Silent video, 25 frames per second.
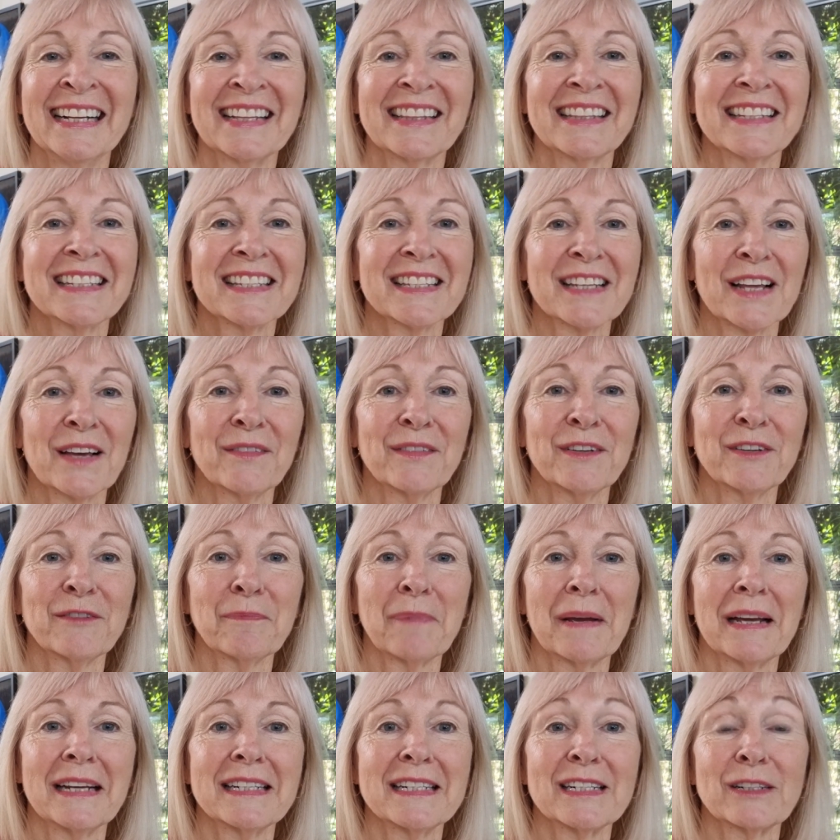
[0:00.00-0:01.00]
The Seven of
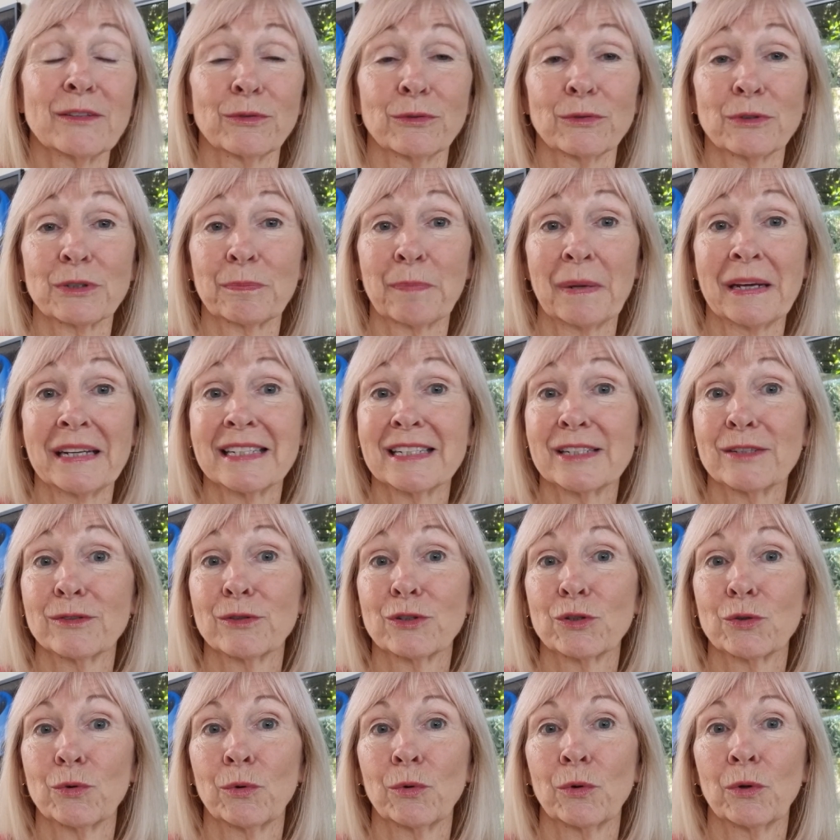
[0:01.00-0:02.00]
Pentacles.
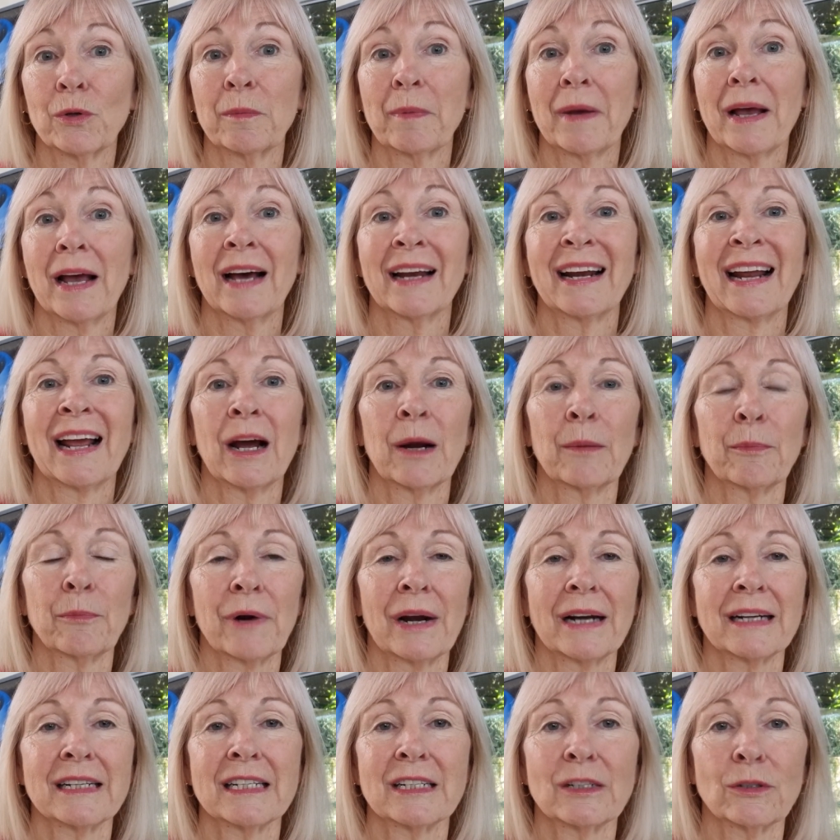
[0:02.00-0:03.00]
Pentacles are all about our
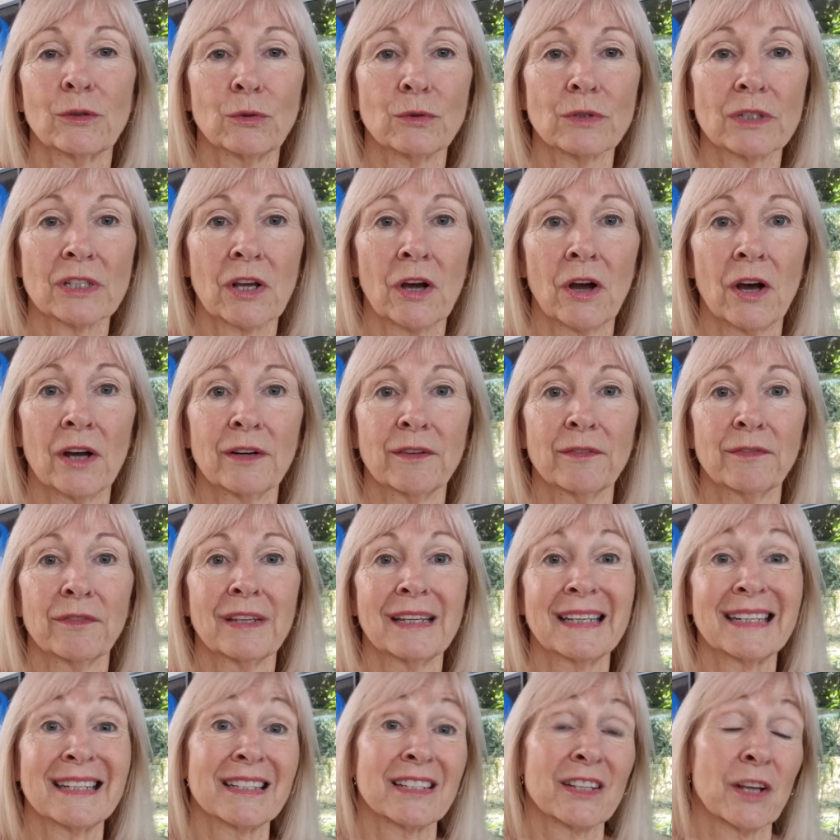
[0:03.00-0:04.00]
practical side of
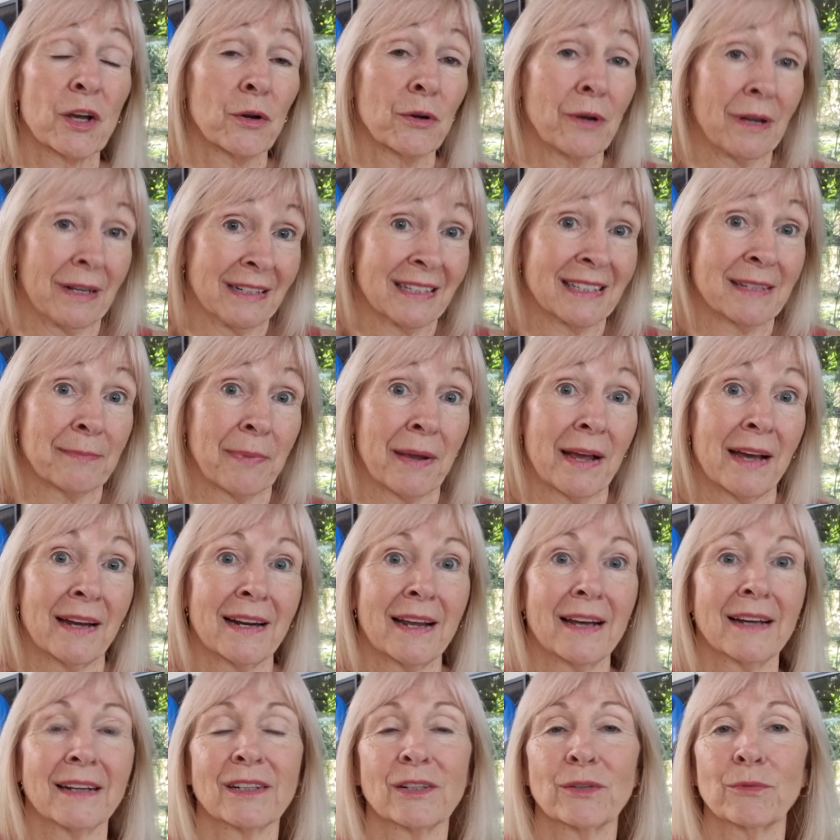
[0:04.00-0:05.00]
things. So it's about
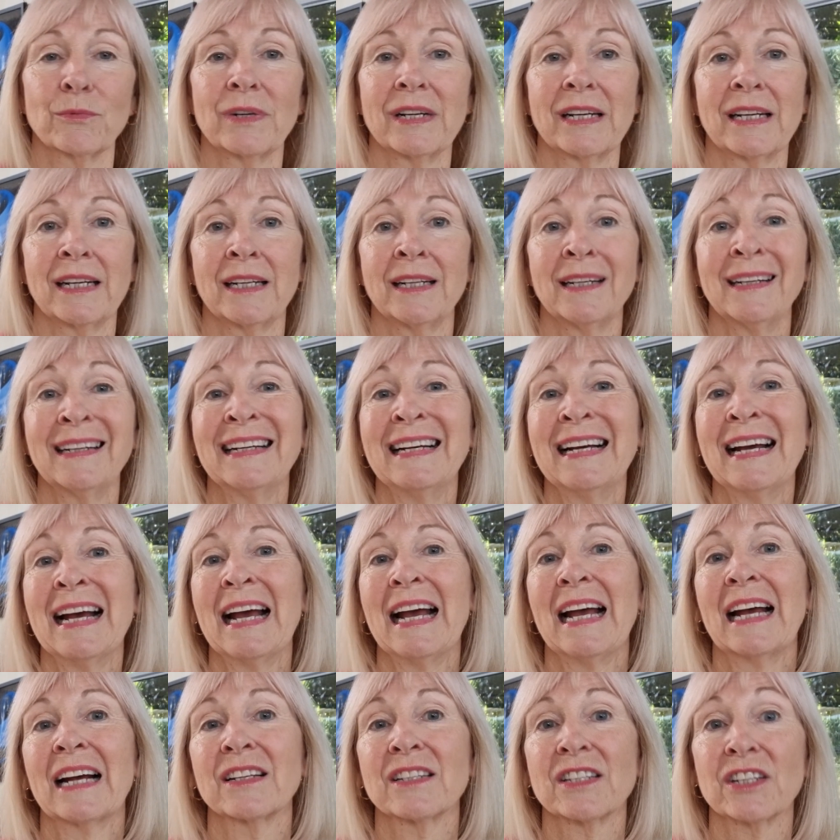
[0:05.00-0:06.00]
our career,
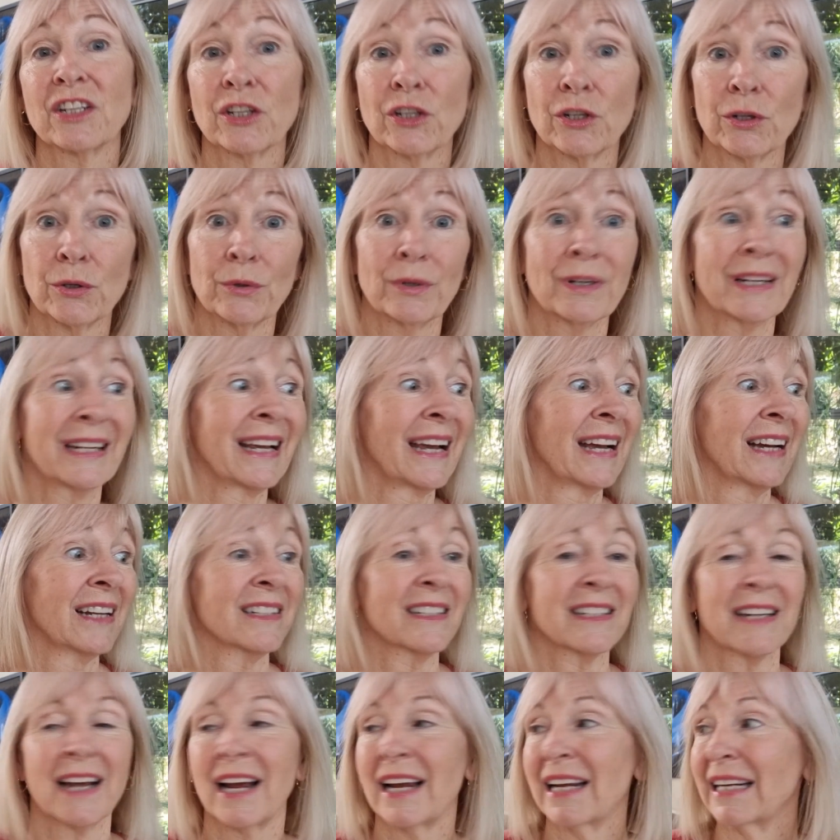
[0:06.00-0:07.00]
our security, our
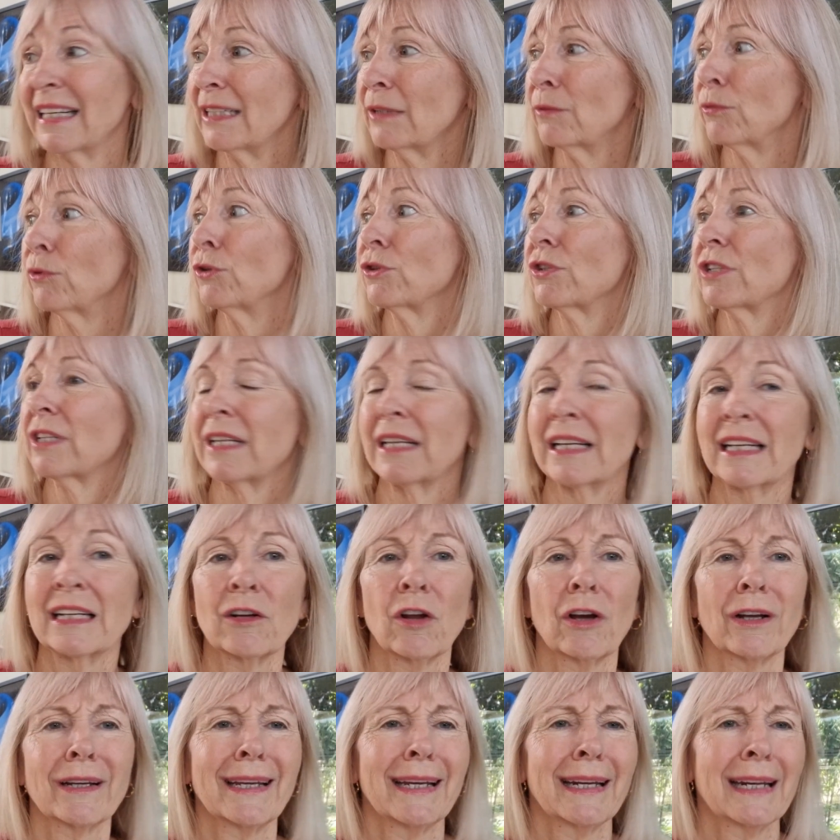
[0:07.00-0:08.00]
daily routine,
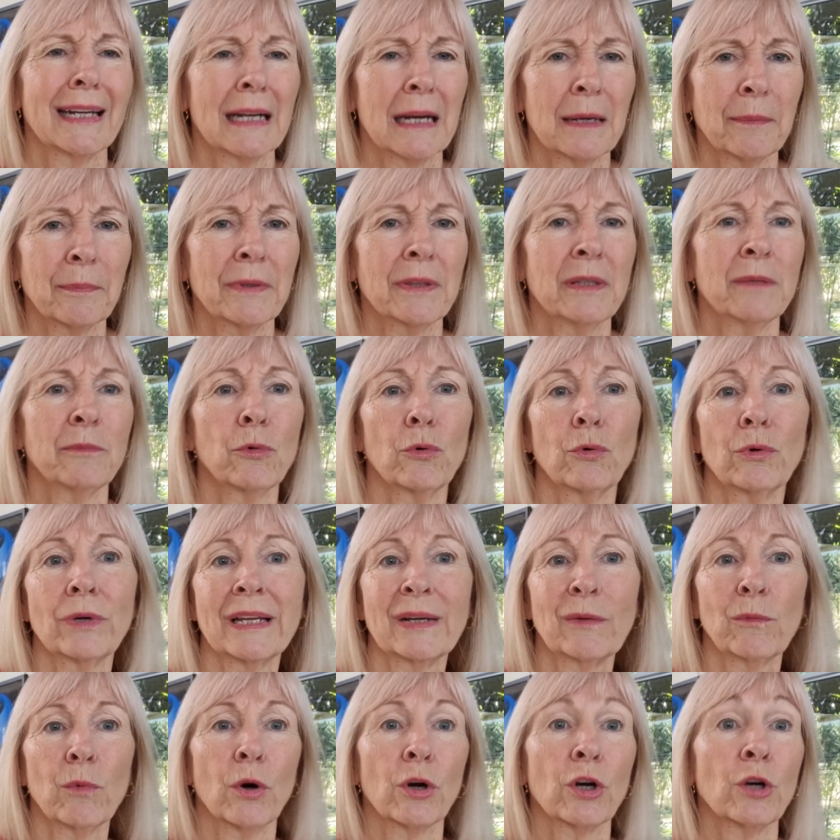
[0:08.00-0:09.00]
like getting up in the
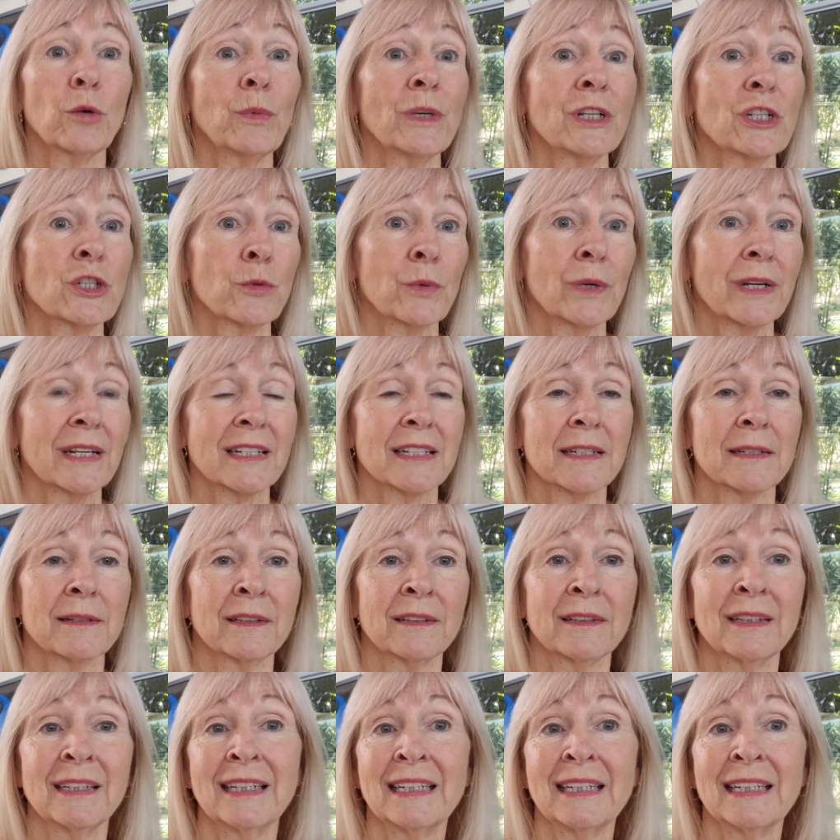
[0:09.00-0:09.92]
morning, what can we tweak to,